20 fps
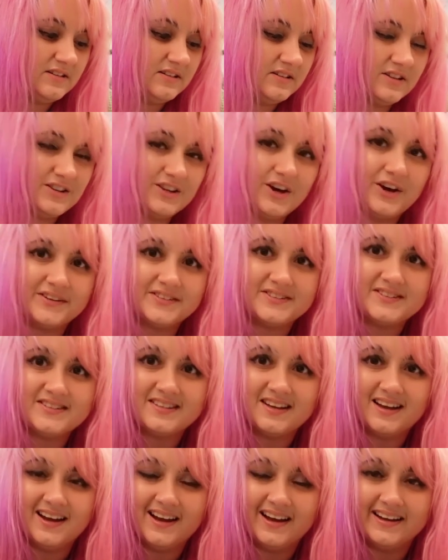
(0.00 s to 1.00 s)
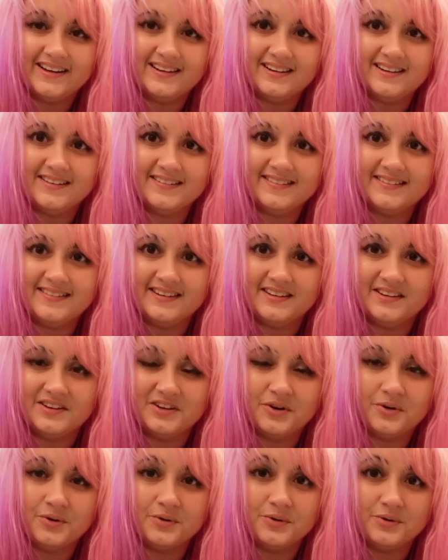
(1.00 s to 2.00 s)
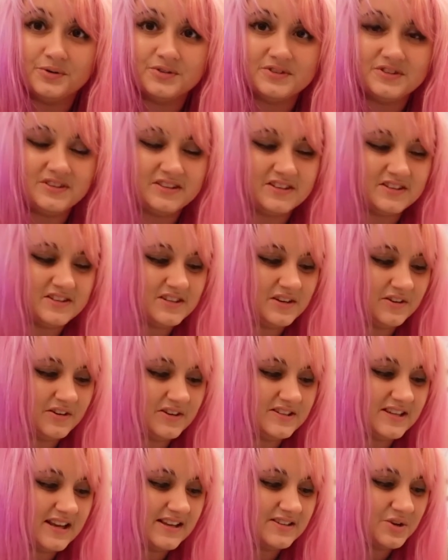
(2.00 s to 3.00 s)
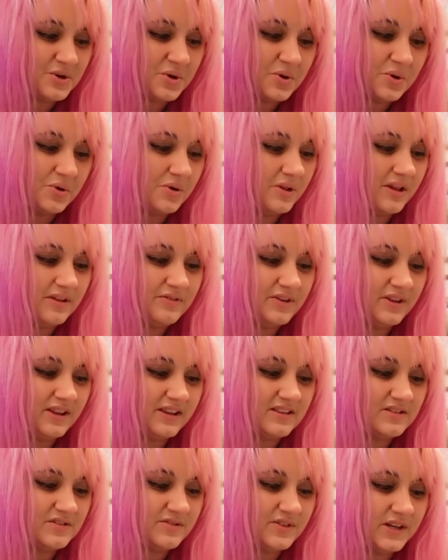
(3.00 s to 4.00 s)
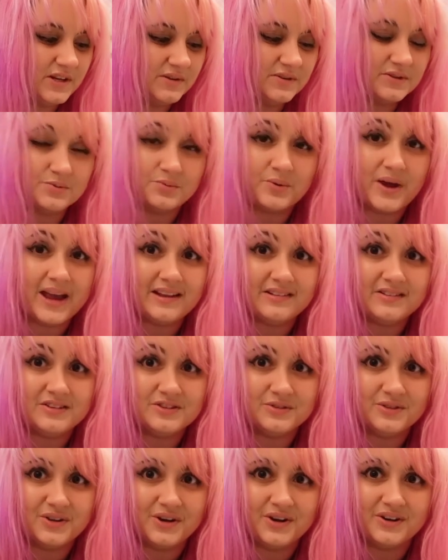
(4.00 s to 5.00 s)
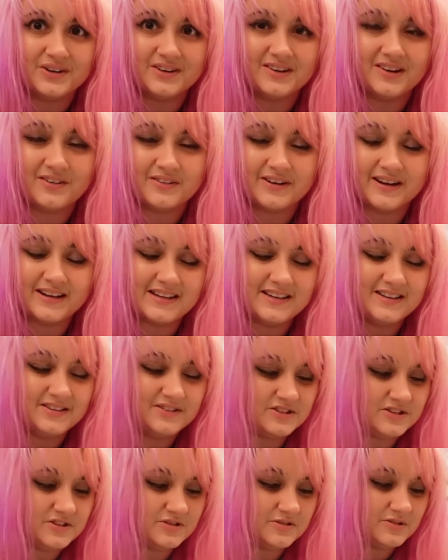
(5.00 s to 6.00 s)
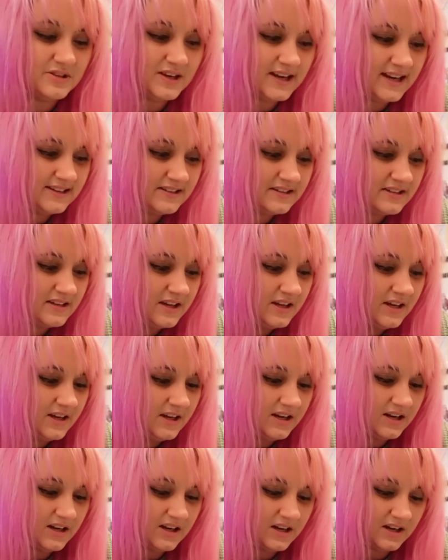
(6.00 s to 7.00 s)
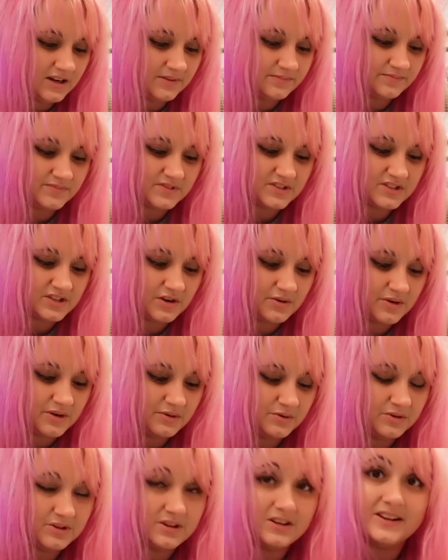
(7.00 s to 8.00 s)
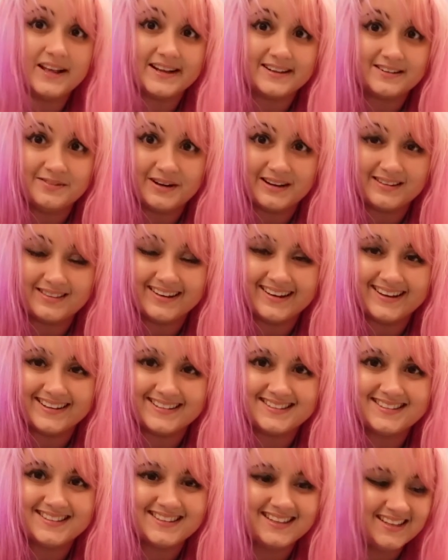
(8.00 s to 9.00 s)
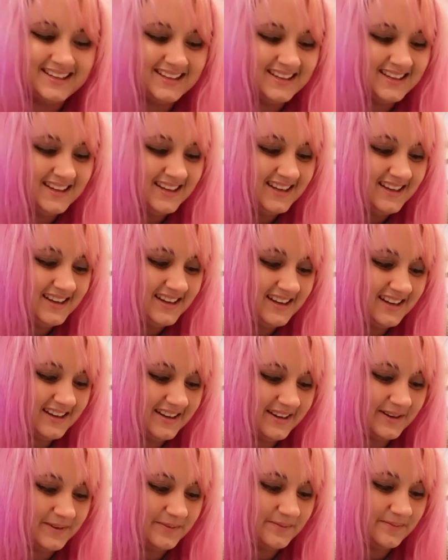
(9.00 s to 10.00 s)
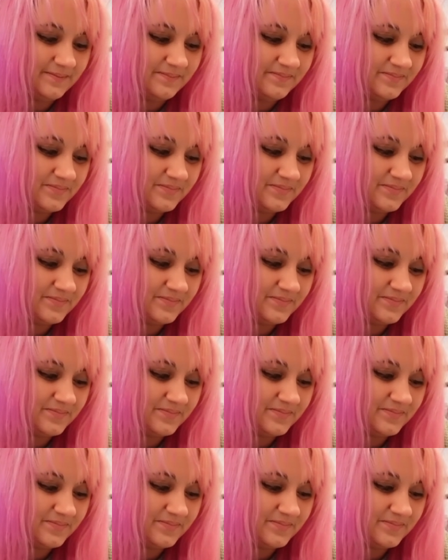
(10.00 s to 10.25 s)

thoughts on the whole the series as a whole. I feel like this video is way too long already to do that. Um, so I will collect my thoughts um,